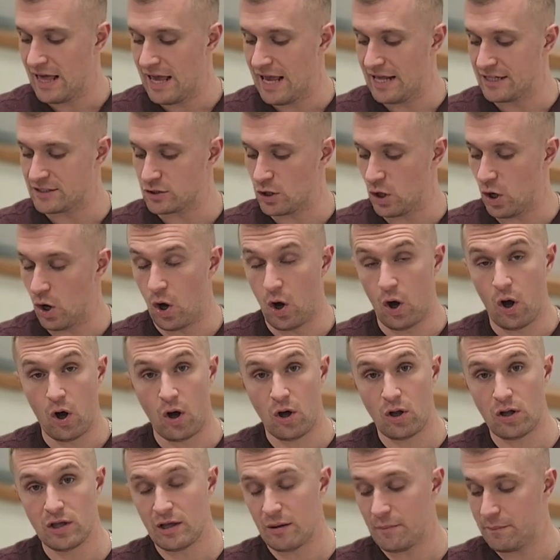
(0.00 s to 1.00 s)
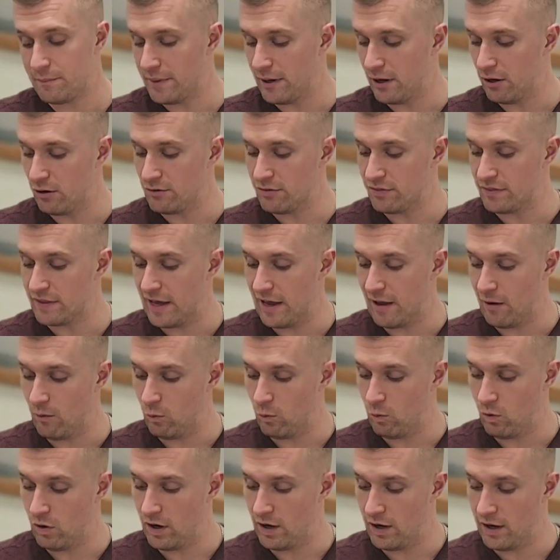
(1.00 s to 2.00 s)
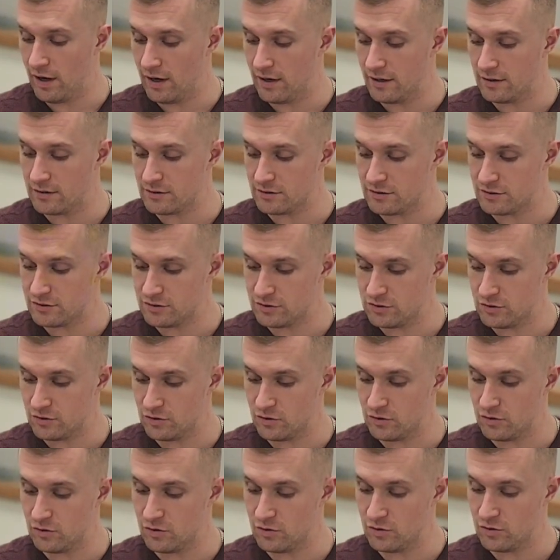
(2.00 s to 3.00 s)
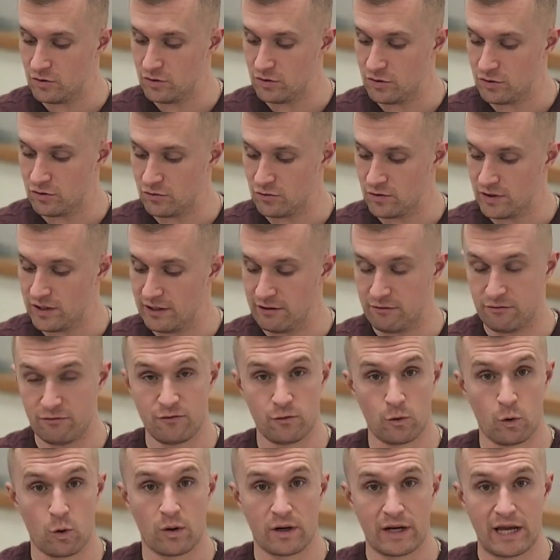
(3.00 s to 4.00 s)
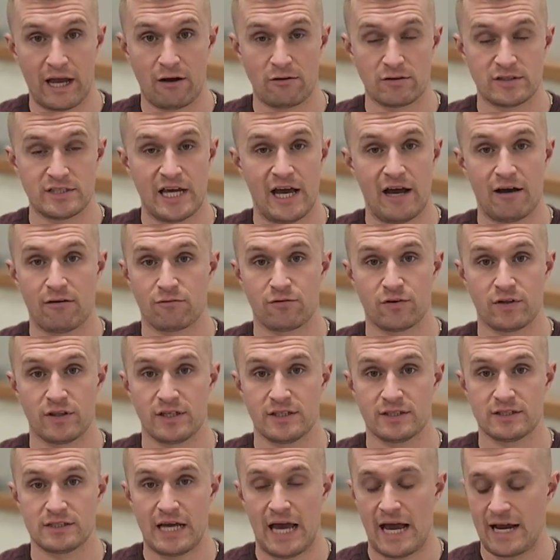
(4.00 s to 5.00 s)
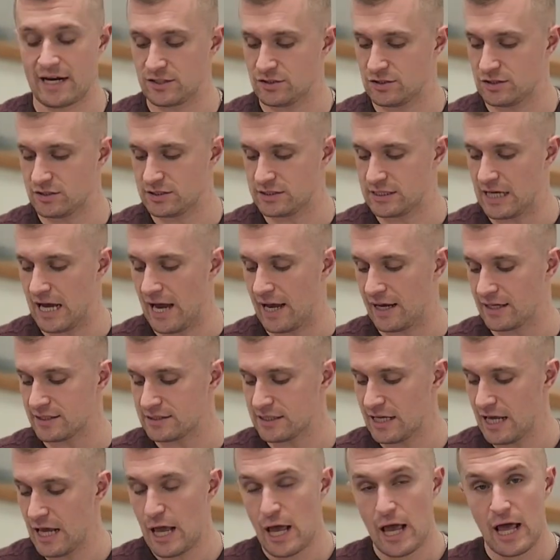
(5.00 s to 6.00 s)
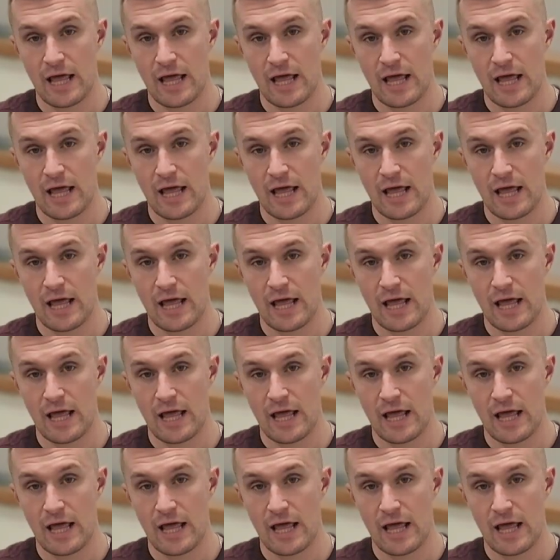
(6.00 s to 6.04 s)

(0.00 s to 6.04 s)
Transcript: It's all about that 1, 2, 3, 4 count down for this exercise.